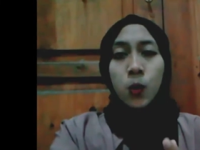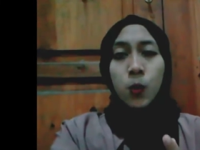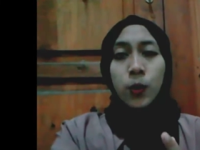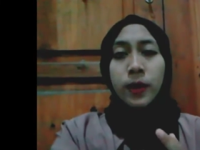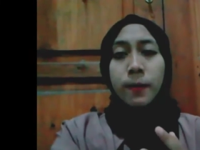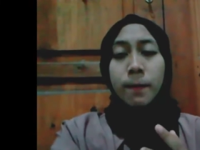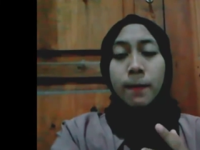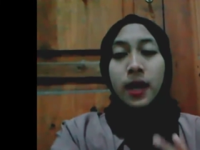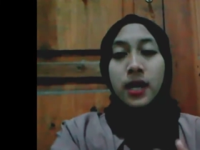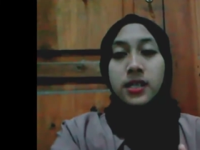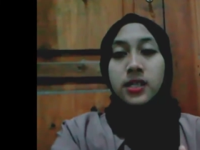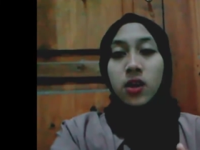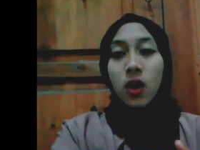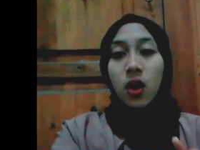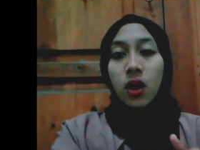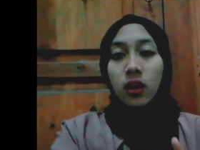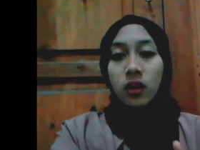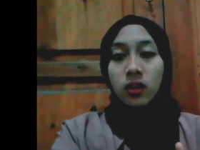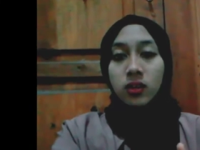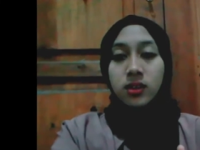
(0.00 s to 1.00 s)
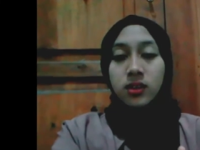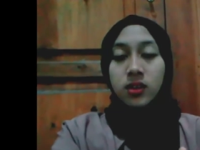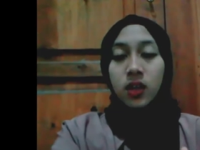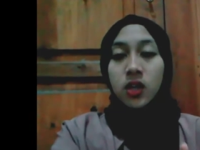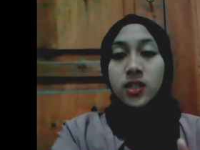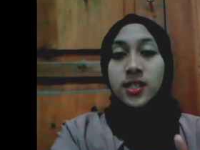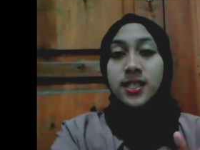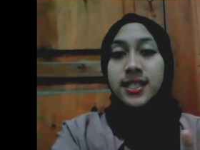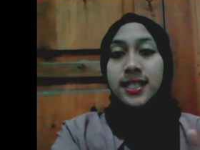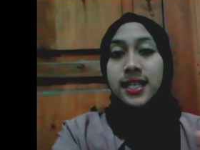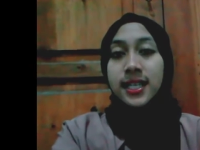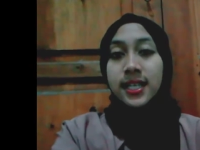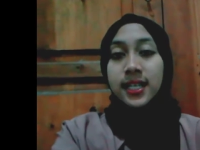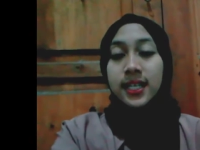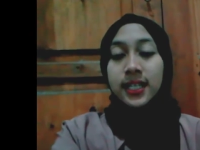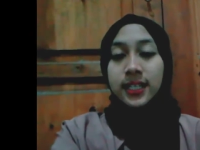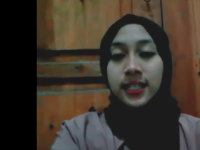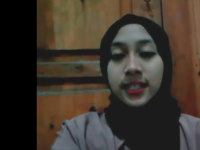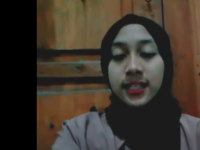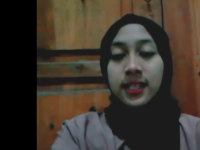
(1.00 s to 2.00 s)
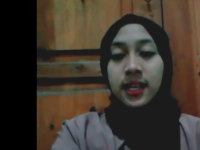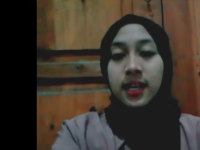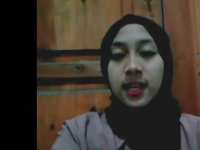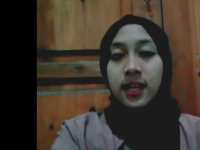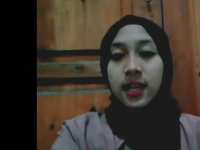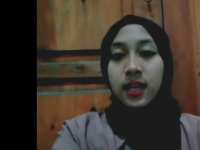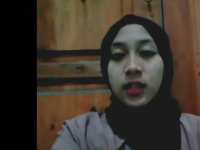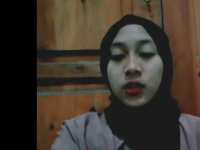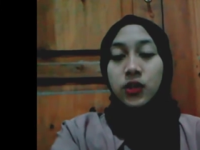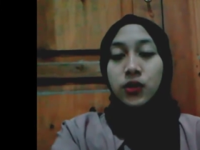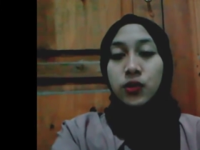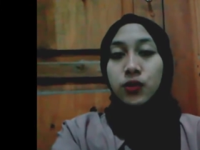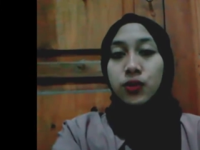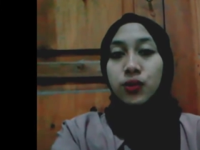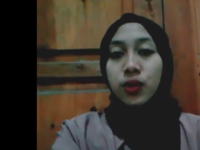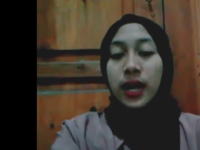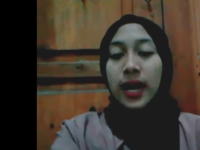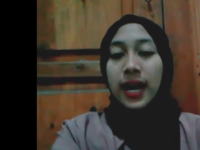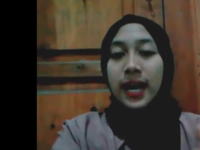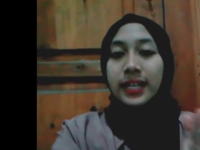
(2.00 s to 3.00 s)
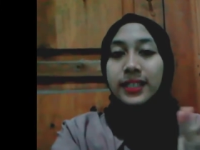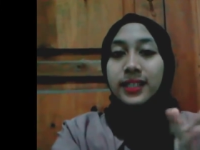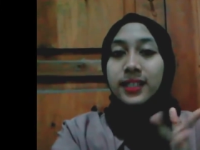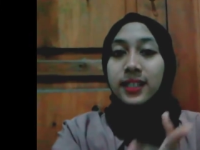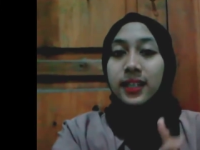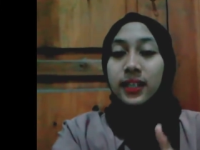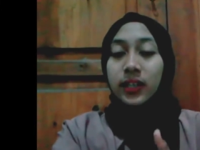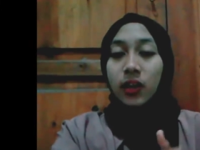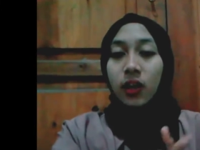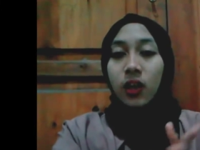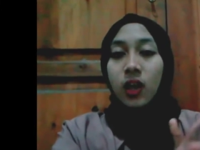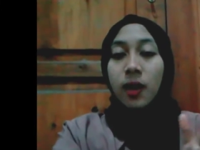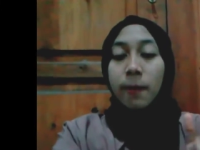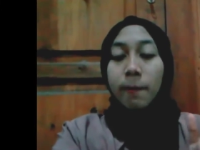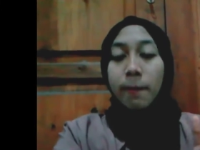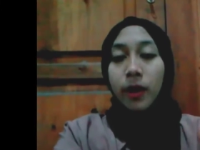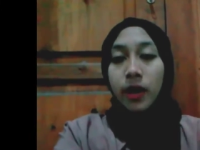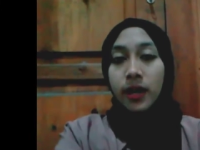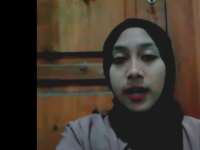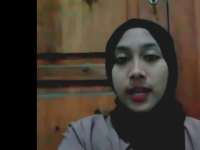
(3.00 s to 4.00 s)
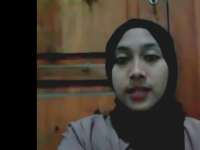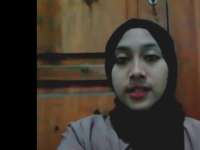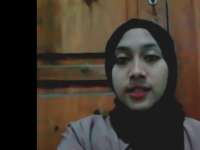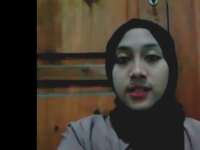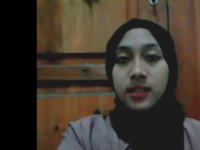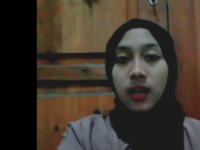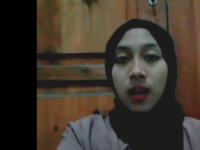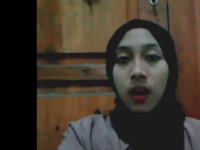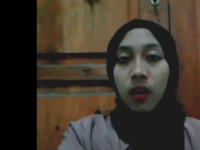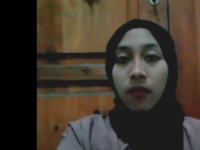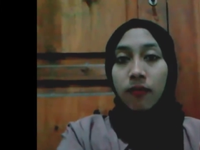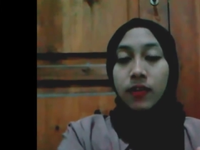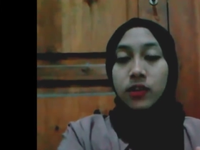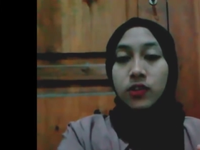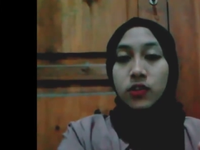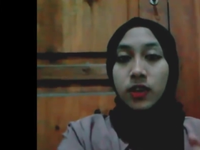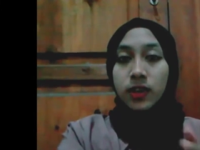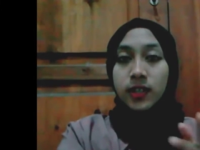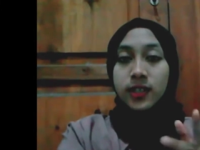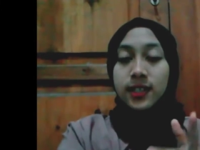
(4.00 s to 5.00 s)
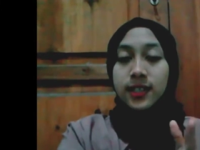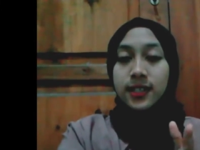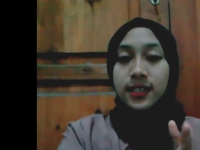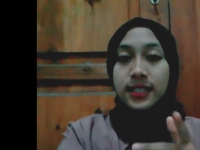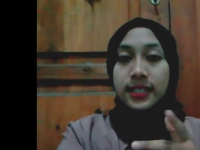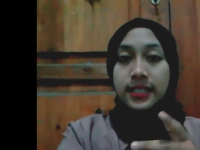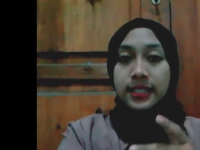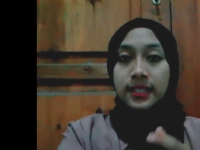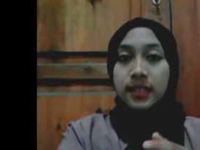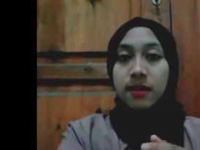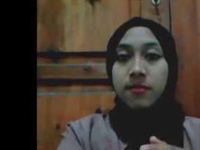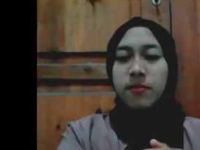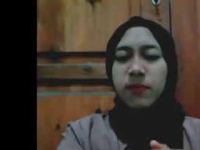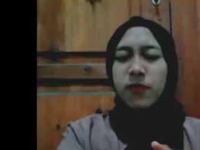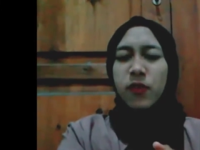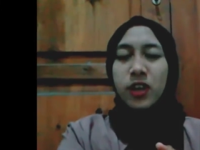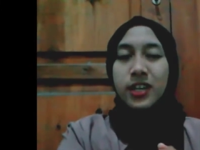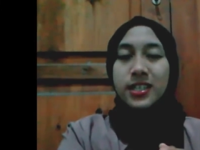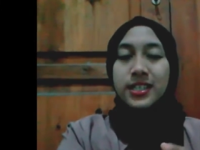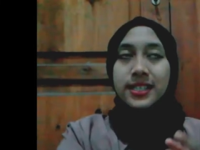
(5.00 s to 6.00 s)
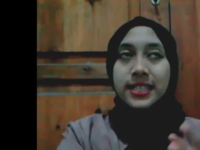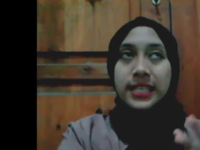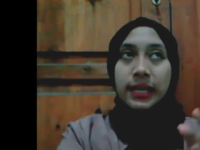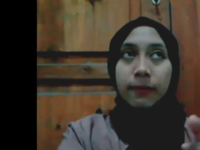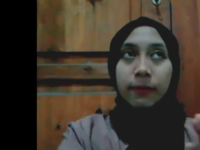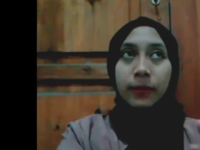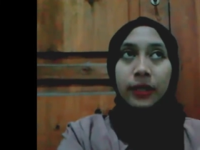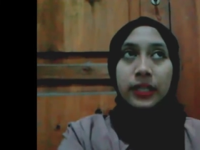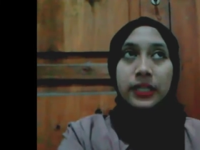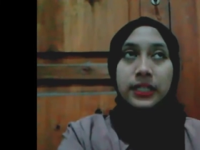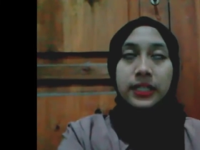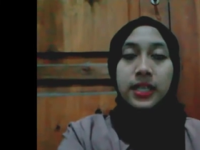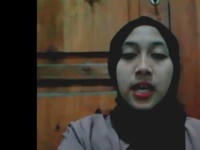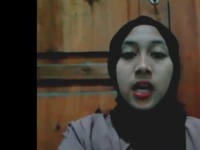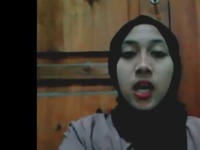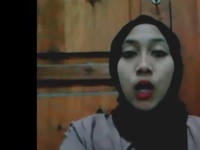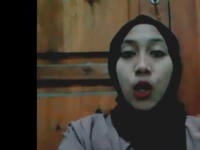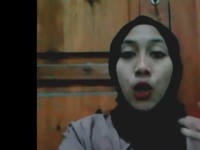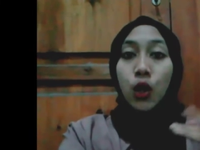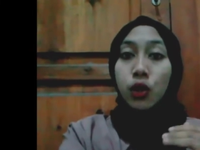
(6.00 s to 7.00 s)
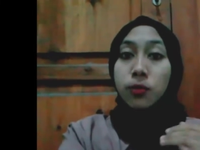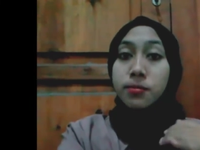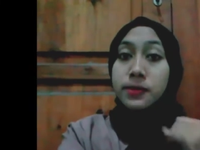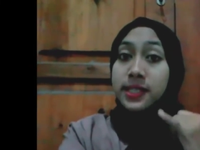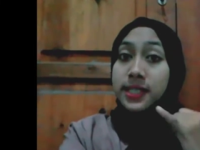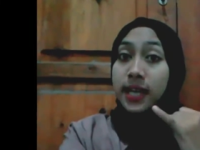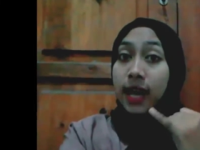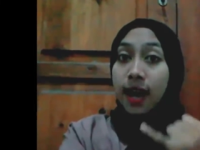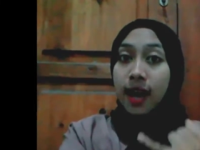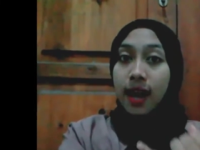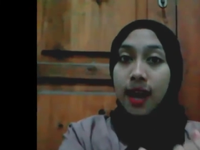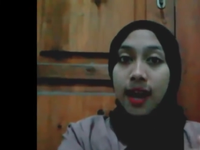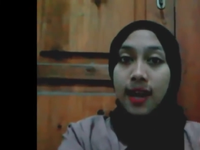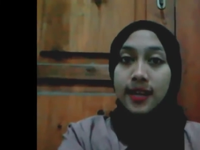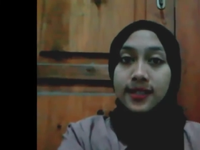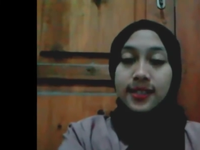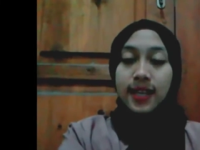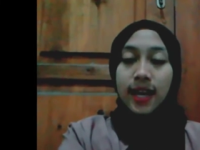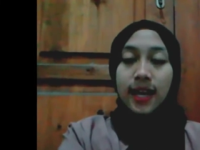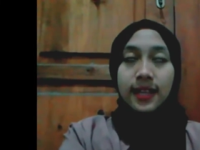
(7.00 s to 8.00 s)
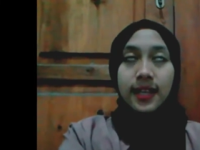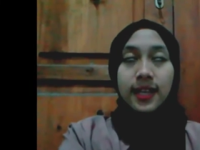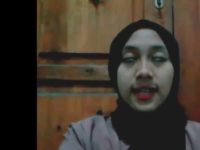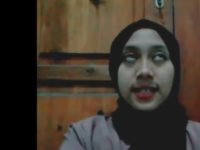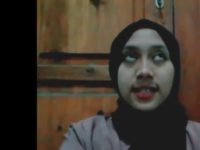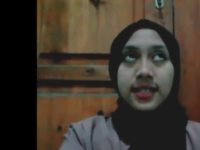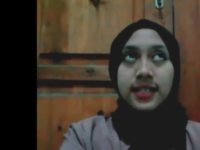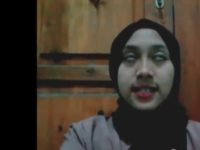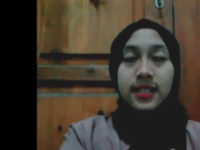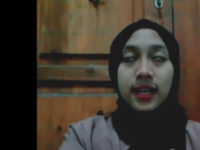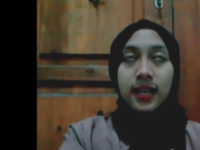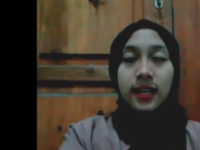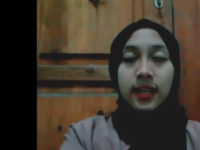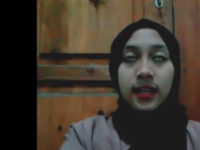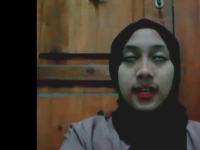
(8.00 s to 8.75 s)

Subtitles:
we must also consider two other components of instructional system. For example, is group size, and then is